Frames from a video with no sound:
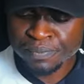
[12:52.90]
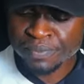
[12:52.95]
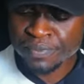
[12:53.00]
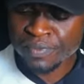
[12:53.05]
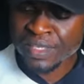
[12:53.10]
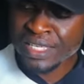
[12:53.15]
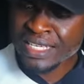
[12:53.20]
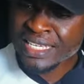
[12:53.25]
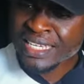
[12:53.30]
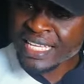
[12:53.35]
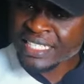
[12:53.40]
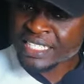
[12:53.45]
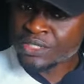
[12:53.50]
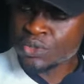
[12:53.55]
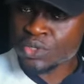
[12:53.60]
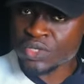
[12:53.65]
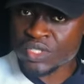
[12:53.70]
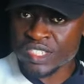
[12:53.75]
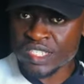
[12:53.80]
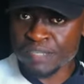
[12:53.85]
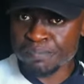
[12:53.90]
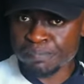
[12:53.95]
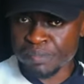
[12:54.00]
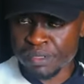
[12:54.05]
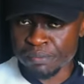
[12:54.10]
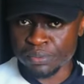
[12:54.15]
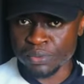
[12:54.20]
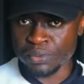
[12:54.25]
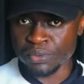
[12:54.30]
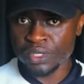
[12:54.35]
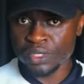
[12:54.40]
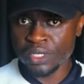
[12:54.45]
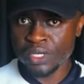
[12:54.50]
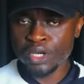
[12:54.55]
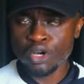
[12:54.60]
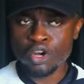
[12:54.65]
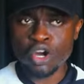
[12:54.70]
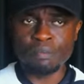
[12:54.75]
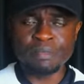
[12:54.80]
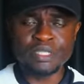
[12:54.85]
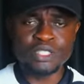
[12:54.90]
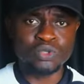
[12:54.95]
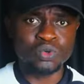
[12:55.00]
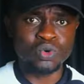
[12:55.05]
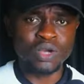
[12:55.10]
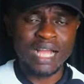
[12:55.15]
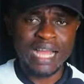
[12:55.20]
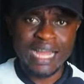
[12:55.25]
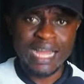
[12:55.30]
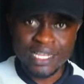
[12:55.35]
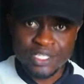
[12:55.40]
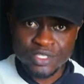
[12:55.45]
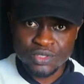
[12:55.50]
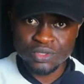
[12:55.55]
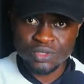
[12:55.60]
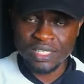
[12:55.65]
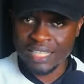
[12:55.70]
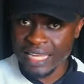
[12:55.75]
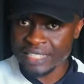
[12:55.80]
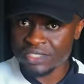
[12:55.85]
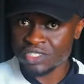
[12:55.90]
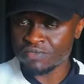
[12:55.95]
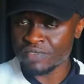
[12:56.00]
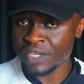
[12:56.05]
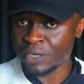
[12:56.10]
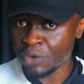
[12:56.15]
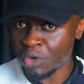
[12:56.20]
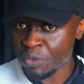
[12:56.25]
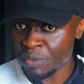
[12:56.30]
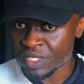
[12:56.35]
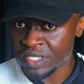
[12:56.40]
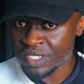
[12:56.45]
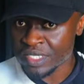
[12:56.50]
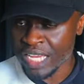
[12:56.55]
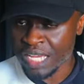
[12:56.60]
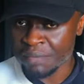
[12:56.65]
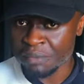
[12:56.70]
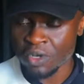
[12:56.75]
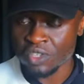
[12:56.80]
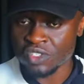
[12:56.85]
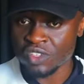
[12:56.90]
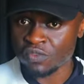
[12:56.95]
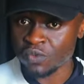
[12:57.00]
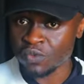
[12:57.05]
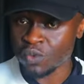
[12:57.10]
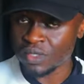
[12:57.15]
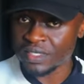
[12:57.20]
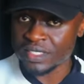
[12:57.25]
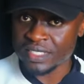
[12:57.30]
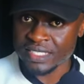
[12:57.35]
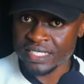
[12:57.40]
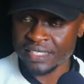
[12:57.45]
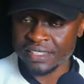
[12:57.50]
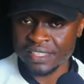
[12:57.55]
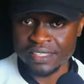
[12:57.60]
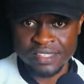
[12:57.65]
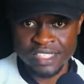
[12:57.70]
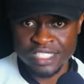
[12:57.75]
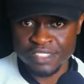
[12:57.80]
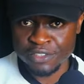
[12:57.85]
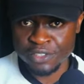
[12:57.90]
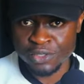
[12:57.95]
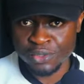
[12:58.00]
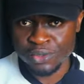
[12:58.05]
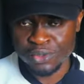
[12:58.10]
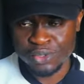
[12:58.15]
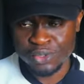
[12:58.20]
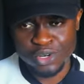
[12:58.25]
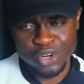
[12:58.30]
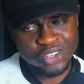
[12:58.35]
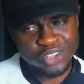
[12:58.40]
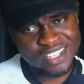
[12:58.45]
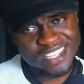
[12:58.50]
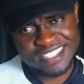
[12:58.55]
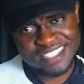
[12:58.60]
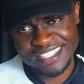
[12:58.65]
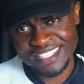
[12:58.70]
getting to see people coming to cancel the lights of Arome Osayi because of what he said in this video, honestly,